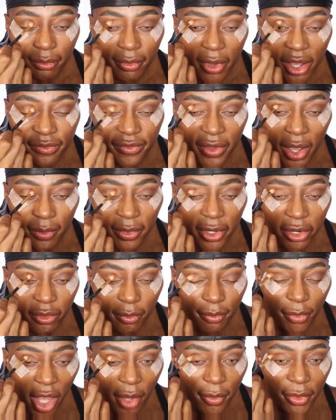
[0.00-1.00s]
my family are
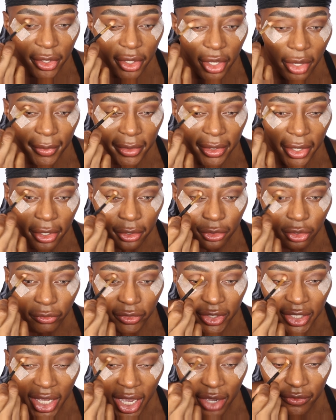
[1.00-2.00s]
in Birmingham and like I don't
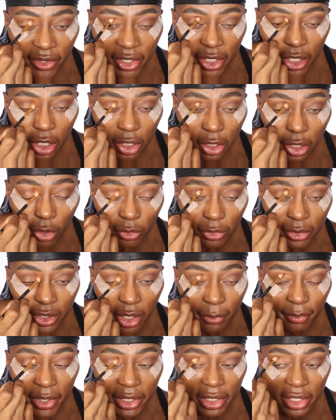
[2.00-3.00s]
really have any close
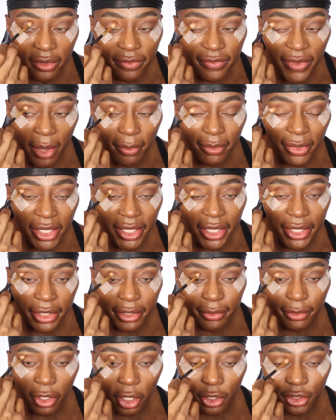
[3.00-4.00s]
immediate family
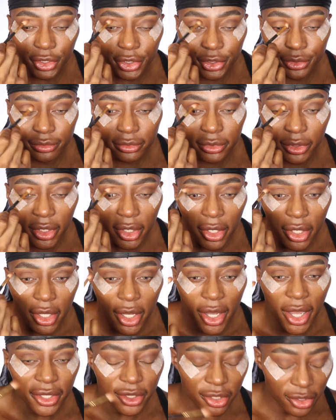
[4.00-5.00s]
in London.
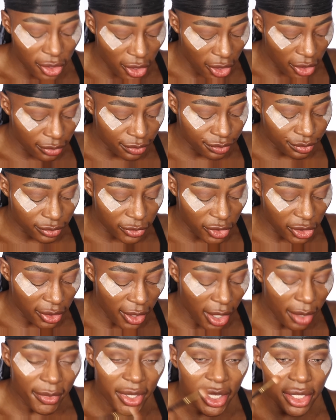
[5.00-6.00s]
I don't know, you know
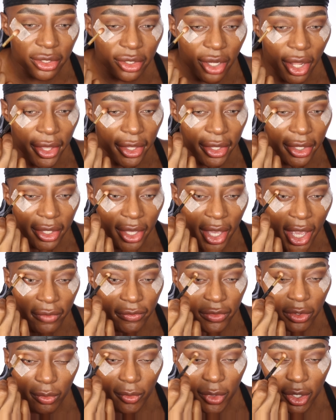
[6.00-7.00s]
what I mean? Like
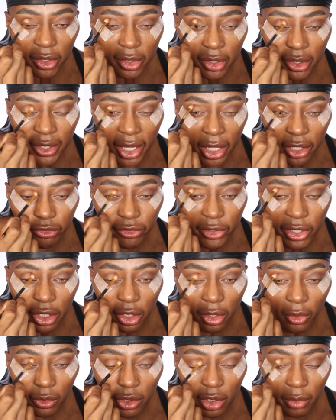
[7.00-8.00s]
everyone that's really
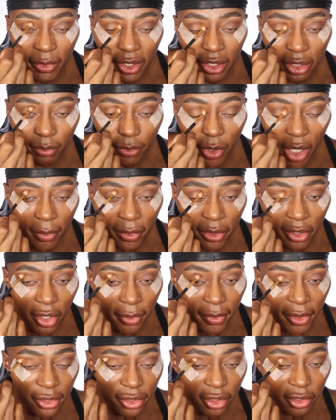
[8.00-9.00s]
close to me is in
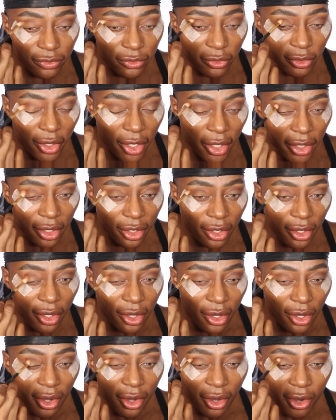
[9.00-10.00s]
Birmingham, and I just feel like,
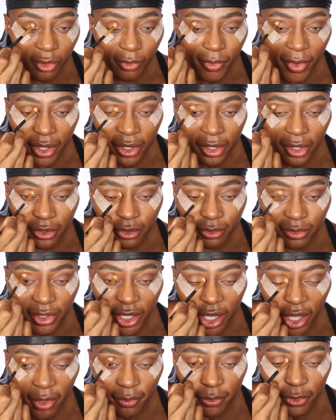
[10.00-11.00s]
oh my god,
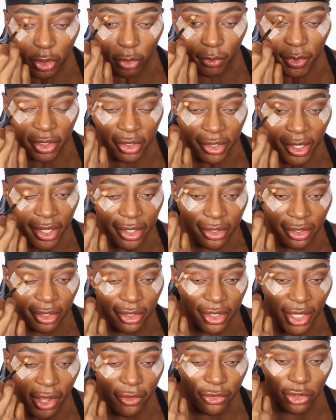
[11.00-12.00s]
sometimes it would be nice to
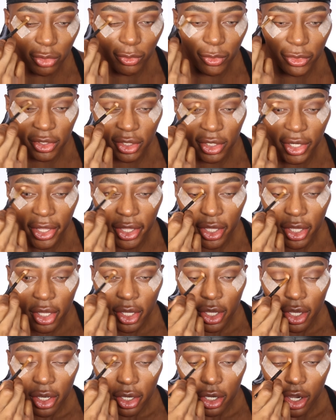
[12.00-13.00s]
just have someone to like
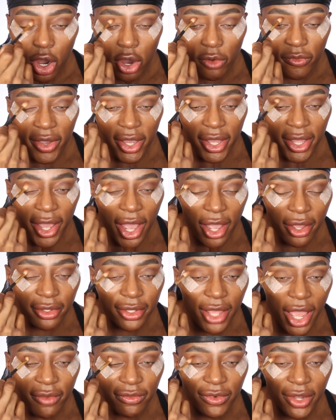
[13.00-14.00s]
go over,
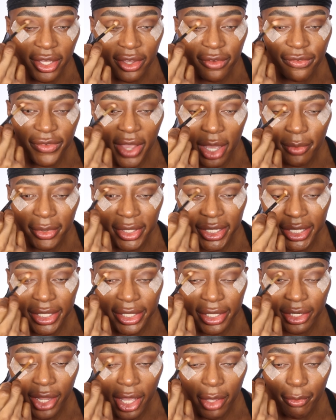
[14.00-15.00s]
have like a
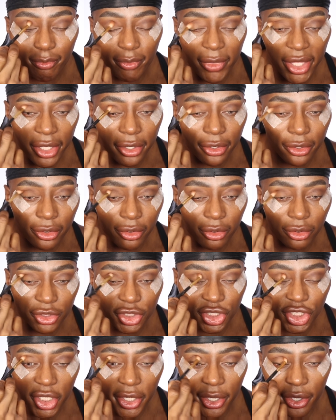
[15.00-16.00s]
family like meal,
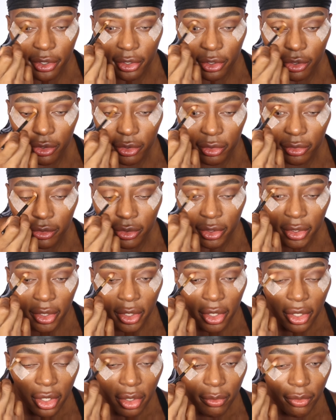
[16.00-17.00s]
chill.
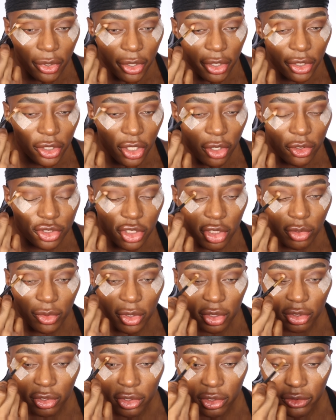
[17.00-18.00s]
But you know, it's just
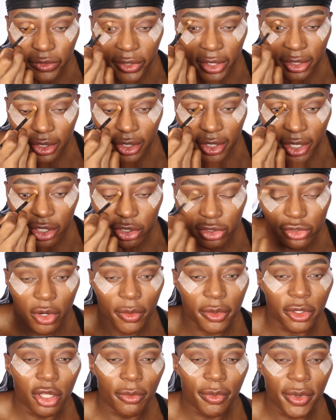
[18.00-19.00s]
one of those things, I guess,
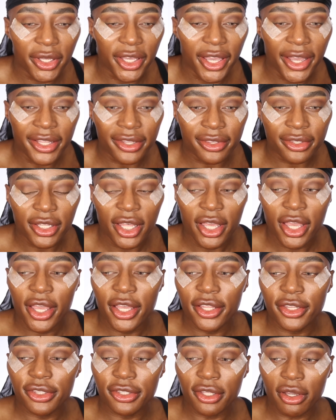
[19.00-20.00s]
growing up, I guess.
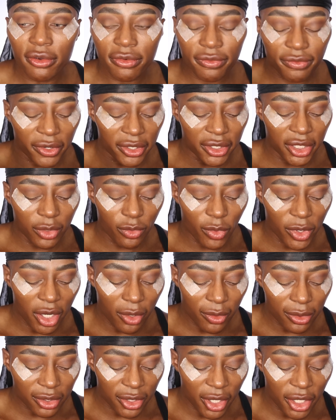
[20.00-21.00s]
It's so funny, when I
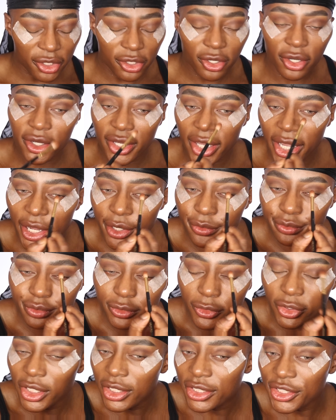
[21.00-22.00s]
was like younger,
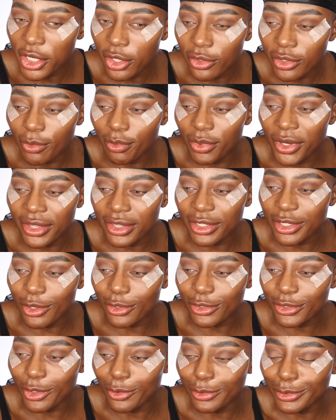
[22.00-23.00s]
these shadows are blending
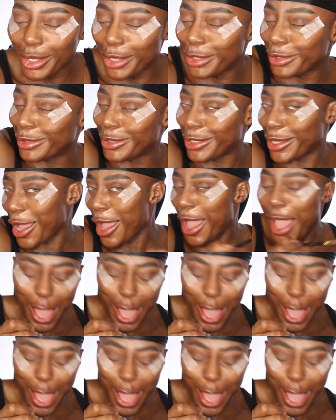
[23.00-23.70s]
out so nicely.